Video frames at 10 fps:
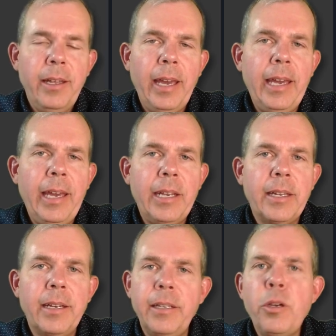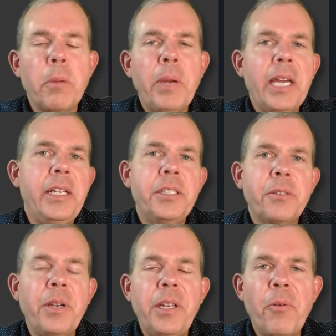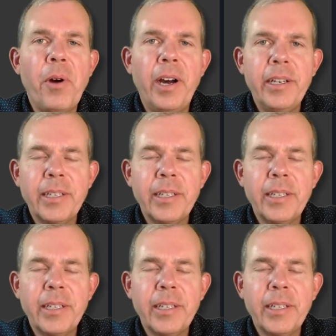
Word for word: And you can pick any string you want.